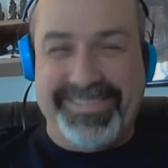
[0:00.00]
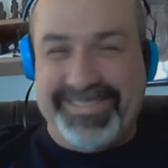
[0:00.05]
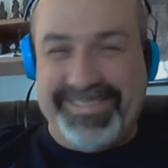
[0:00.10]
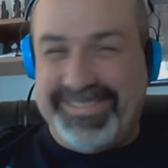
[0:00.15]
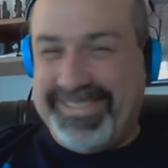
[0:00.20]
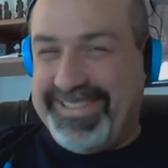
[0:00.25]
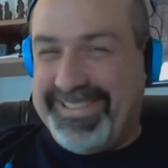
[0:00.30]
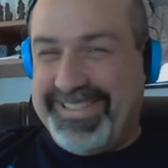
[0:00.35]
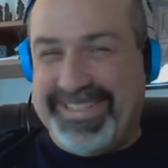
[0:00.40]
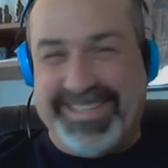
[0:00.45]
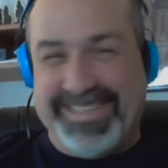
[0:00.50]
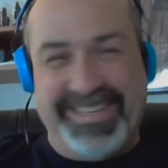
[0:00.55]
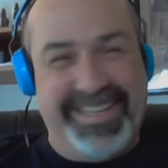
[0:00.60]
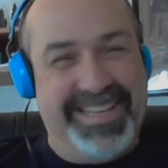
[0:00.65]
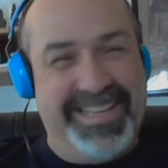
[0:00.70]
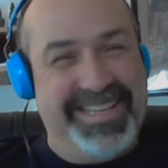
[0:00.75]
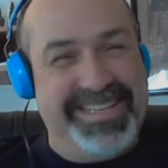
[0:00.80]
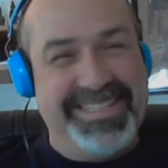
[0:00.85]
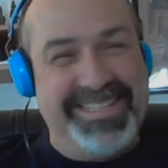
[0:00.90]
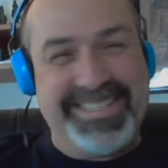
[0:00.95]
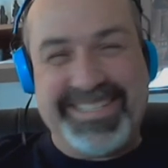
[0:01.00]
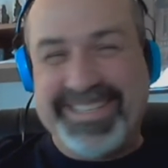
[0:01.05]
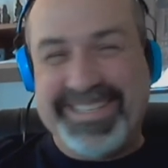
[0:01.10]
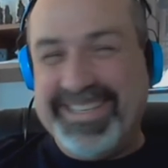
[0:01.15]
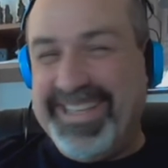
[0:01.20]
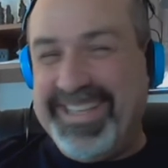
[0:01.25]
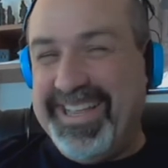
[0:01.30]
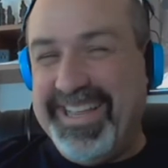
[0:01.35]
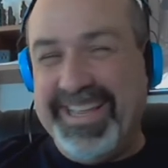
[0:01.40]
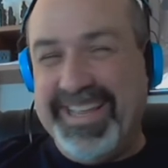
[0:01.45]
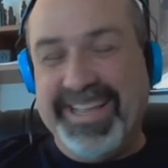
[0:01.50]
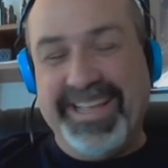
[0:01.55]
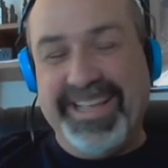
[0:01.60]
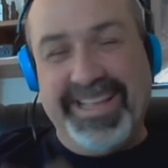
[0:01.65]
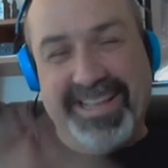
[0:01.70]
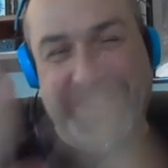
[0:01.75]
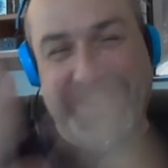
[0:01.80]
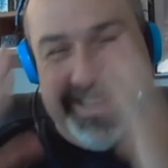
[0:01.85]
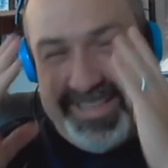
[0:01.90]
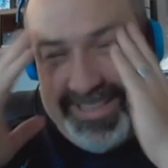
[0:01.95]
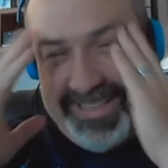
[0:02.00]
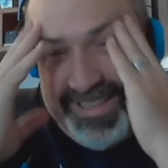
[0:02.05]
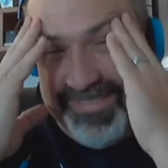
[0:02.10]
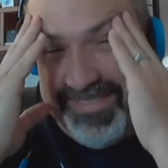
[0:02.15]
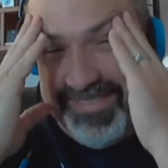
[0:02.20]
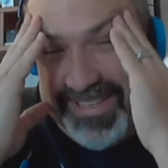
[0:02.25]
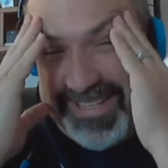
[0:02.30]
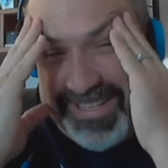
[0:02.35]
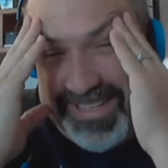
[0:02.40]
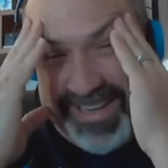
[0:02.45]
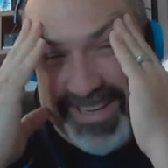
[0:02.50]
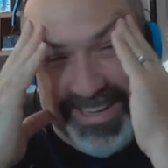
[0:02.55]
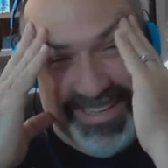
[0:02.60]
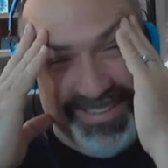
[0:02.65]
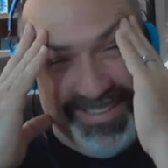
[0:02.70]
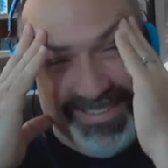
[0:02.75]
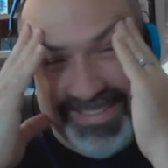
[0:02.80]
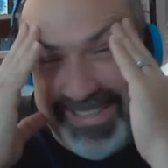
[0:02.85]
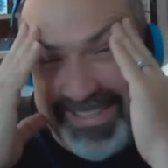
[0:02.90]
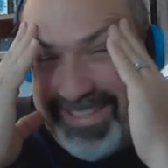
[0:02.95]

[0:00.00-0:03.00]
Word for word: Jeez. I love the child.